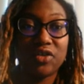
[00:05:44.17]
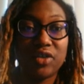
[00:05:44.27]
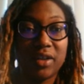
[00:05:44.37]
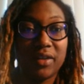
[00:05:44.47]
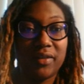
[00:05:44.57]

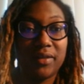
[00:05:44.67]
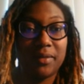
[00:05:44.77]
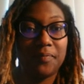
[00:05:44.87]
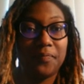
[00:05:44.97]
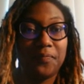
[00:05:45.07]
hundreds.
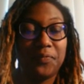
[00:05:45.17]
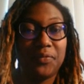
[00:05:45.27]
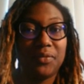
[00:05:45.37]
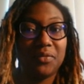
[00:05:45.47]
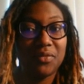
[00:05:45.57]

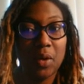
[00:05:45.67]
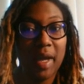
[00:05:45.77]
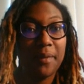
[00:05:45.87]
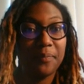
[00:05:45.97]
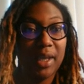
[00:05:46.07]
Okay,